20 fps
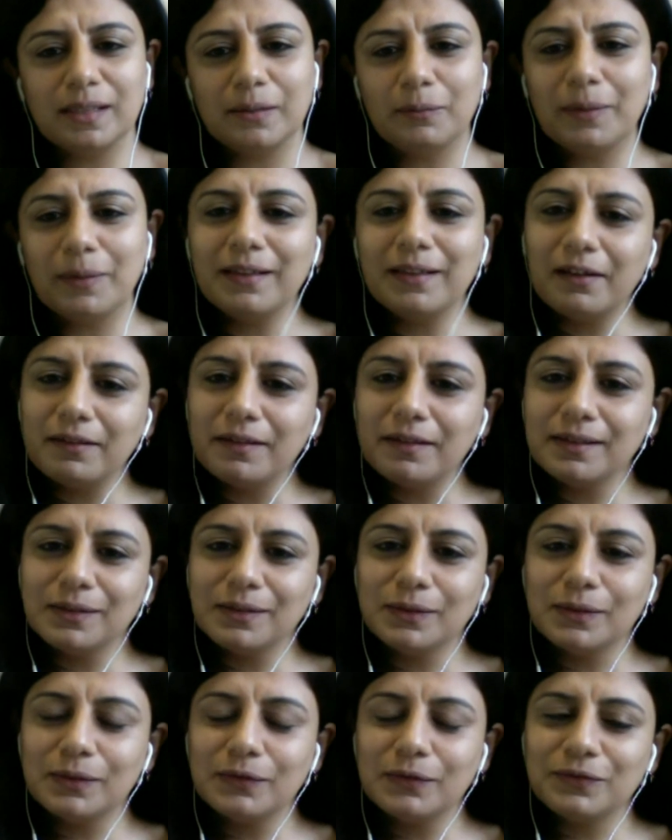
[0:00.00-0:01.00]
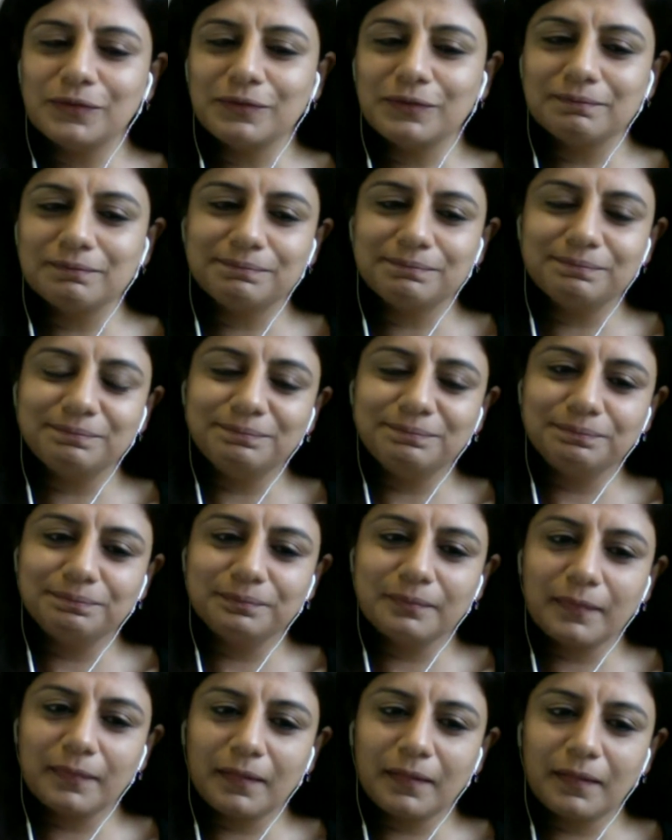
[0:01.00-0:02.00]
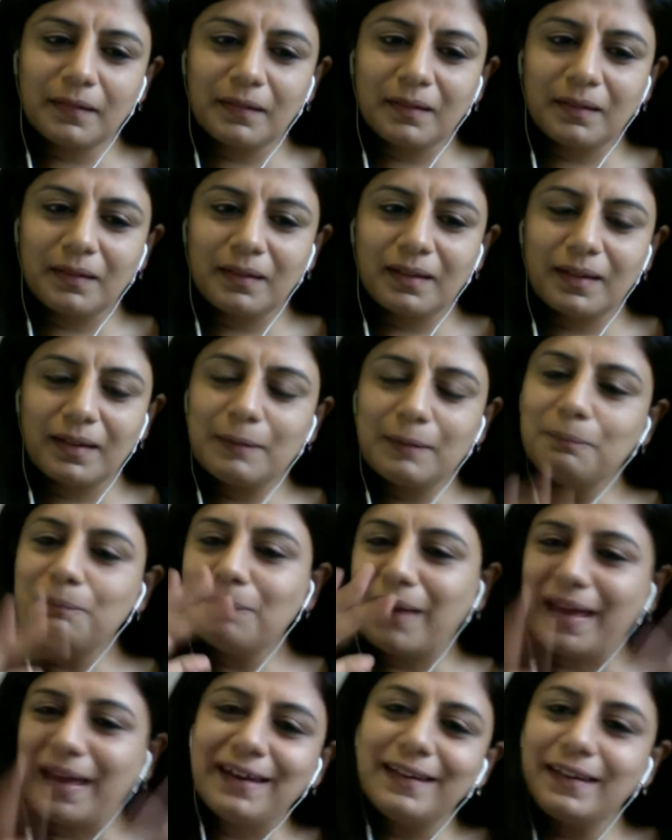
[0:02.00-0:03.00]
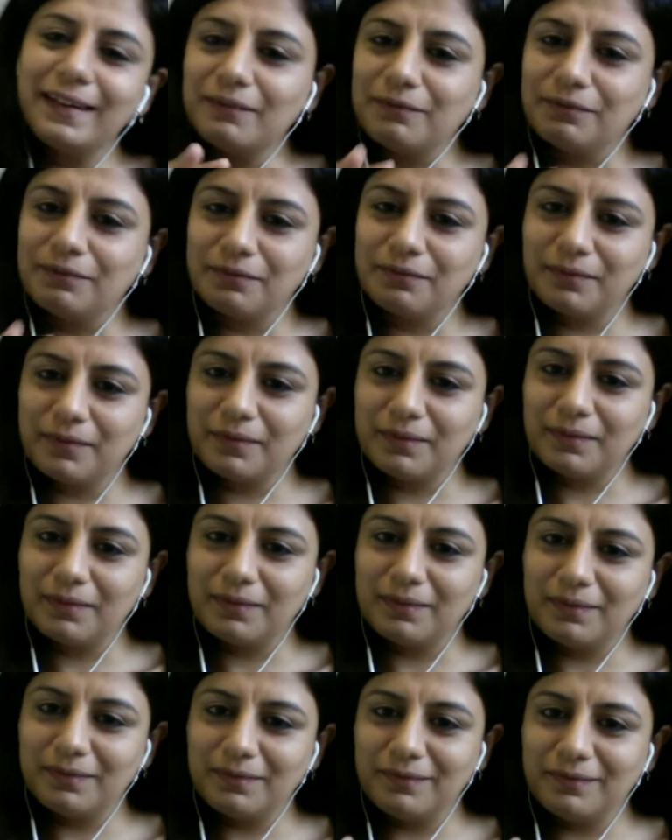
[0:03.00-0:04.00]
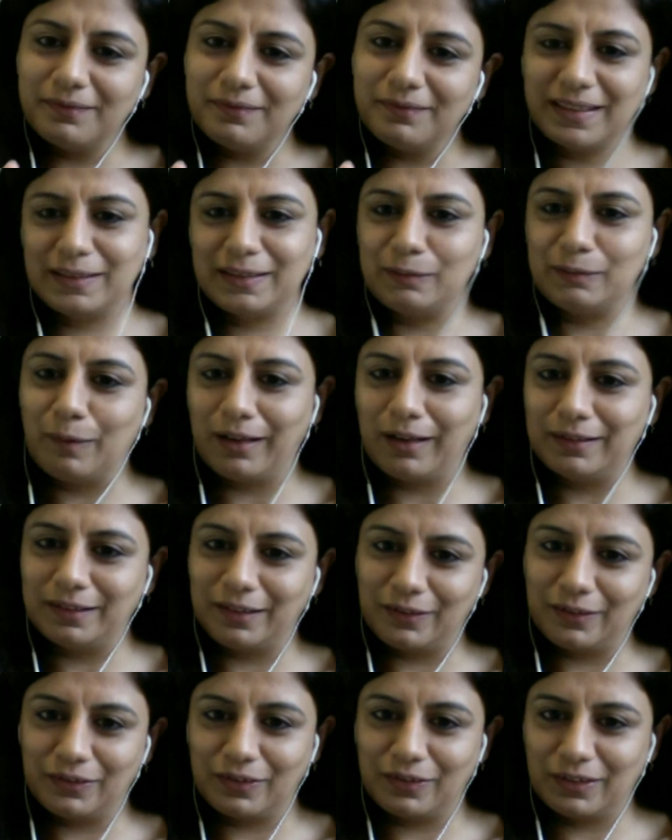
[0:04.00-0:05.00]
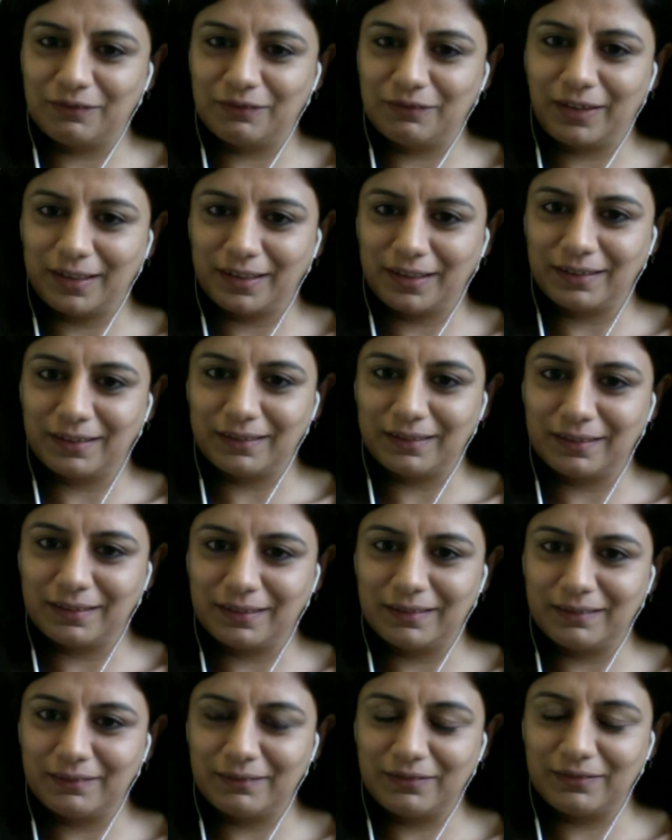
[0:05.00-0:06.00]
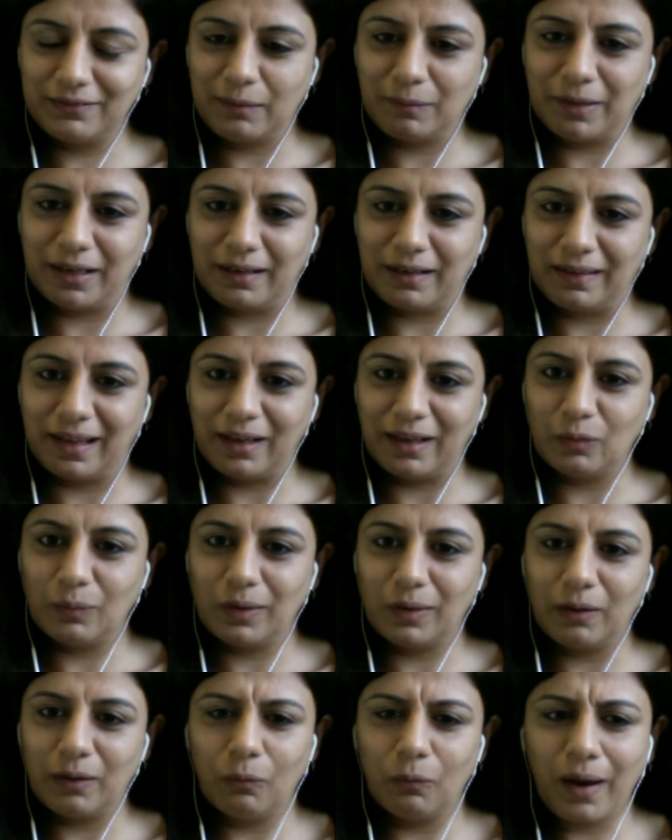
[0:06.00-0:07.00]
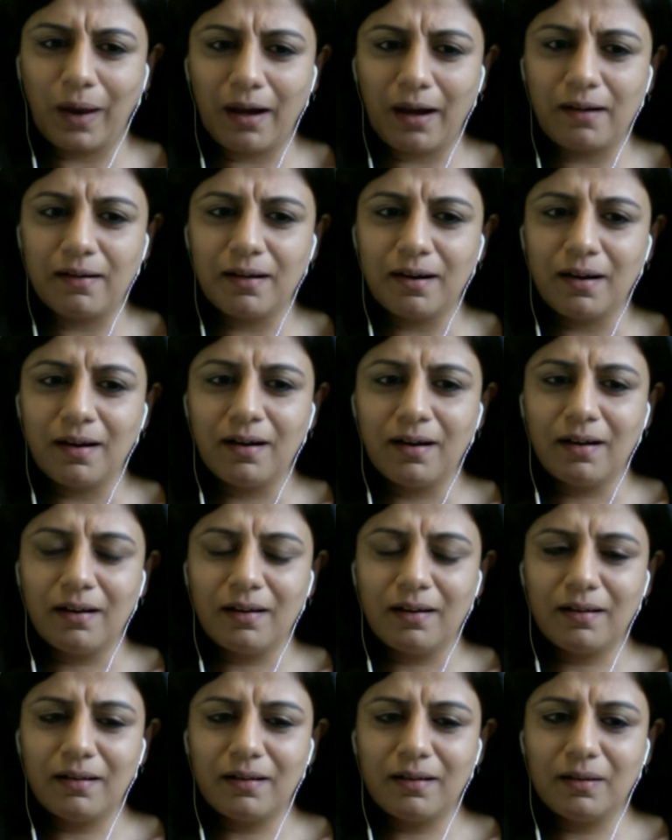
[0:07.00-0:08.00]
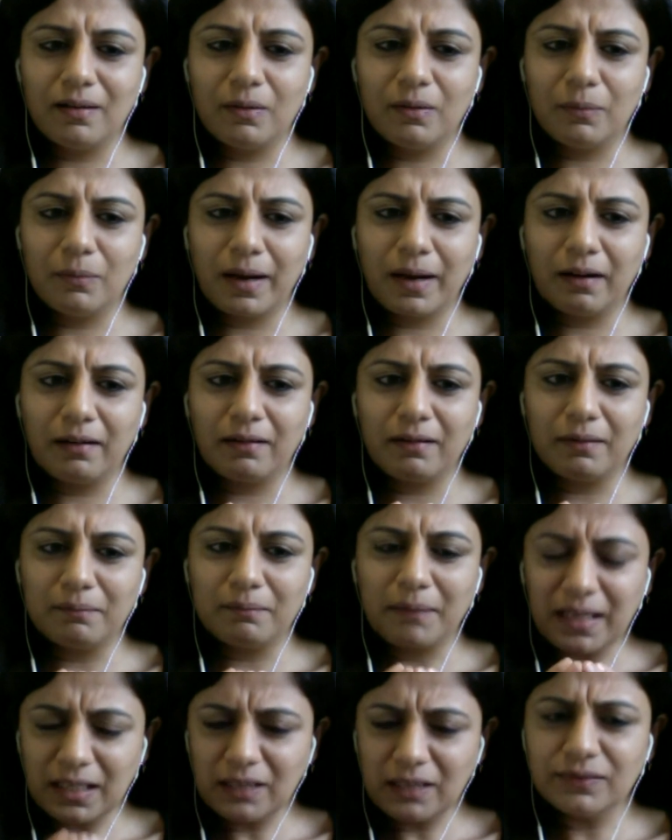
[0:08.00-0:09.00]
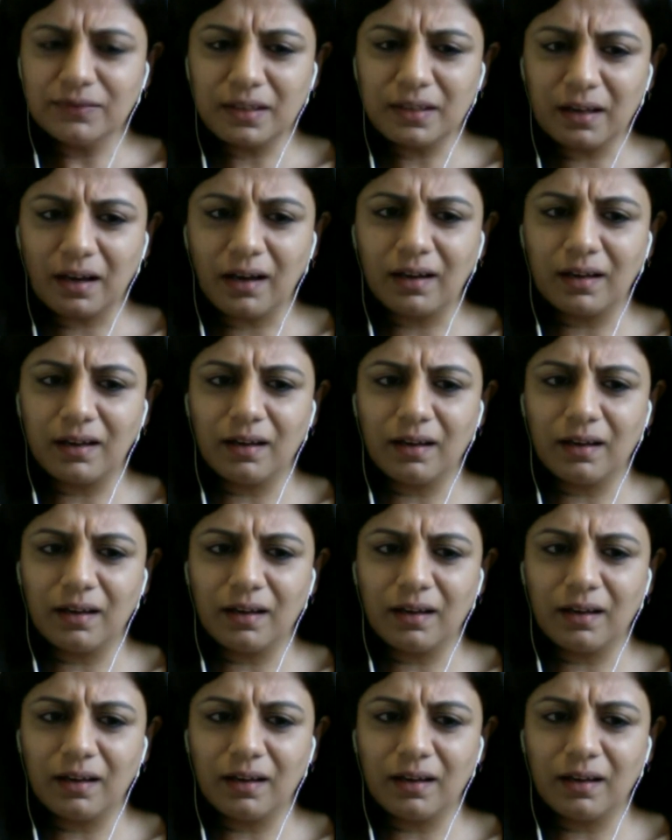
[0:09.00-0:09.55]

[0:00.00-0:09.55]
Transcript: closely, where there is sort of competitive victimization, if I can frame it that way, where many of the